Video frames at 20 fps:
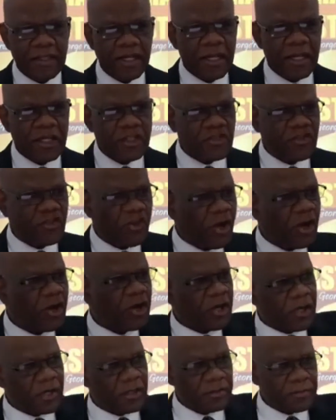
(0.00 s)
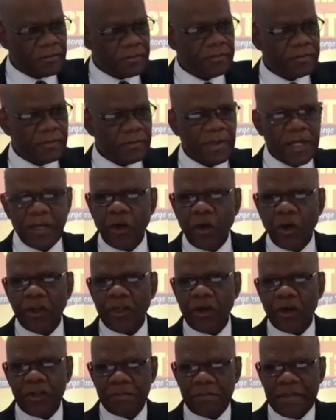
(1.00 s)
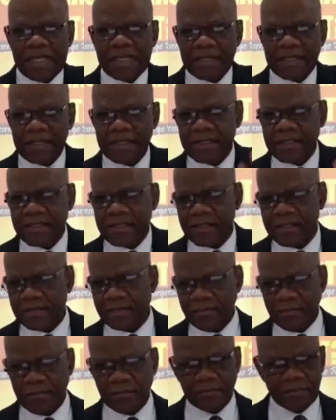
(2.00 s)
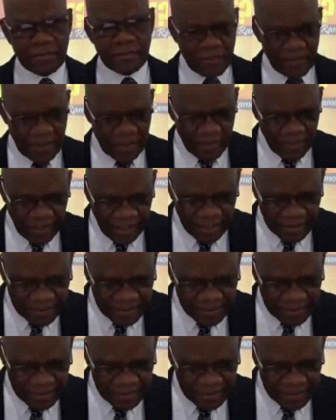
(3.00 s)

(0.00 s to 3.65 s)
stronger than all the other beasts that